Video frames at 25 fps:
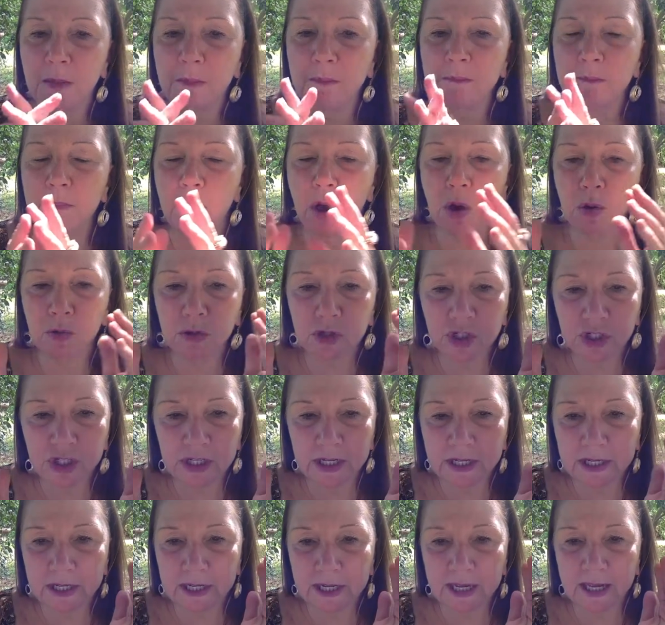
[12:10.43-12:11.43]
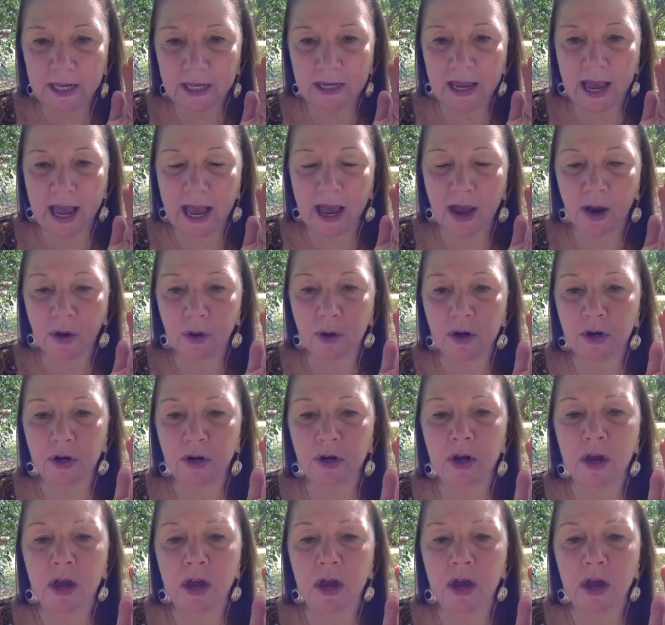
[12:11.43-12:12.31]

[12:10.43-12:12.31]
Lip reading: motion in our